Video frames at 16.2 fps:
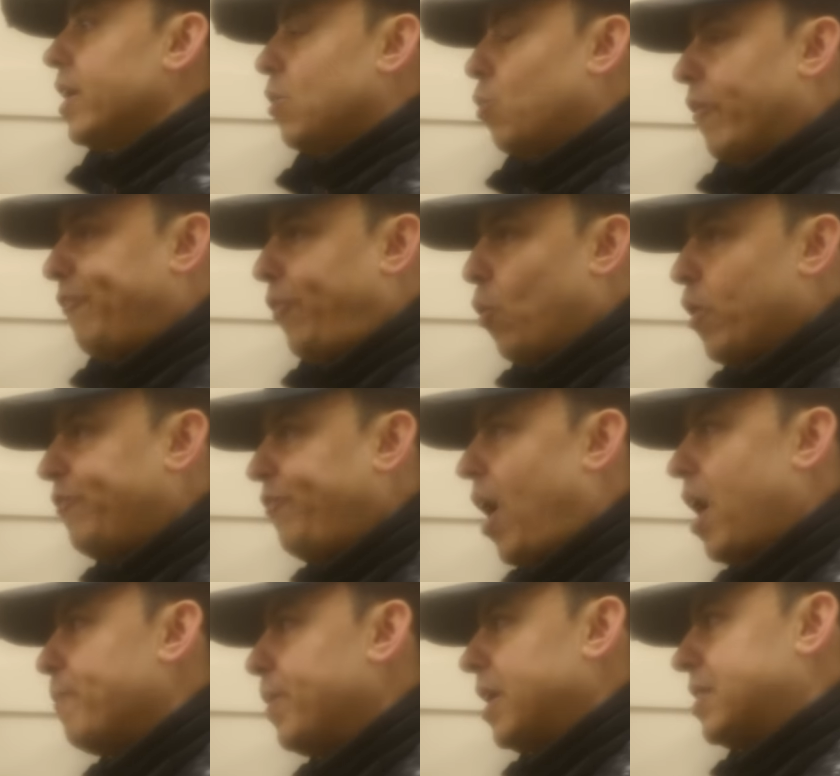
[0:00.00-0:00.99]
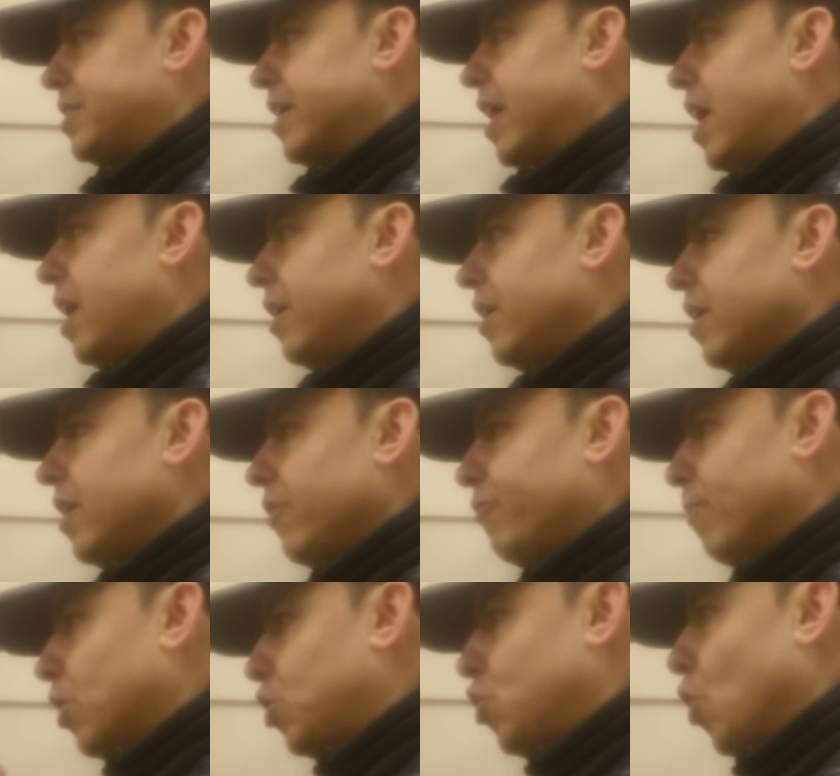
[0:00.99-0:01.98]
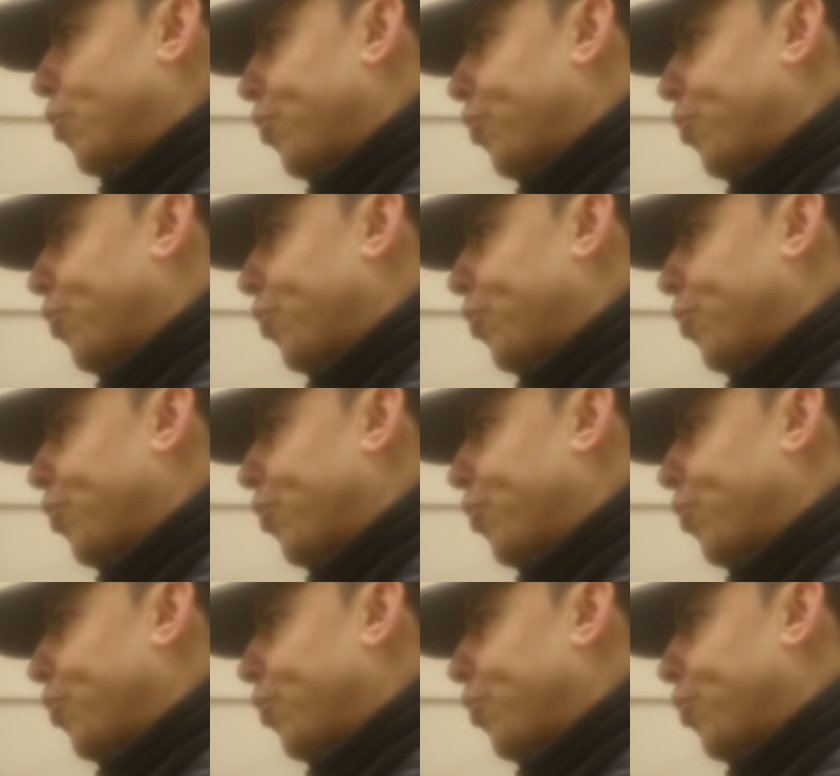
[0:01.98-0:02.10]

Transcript: we're 45 minutes here from a good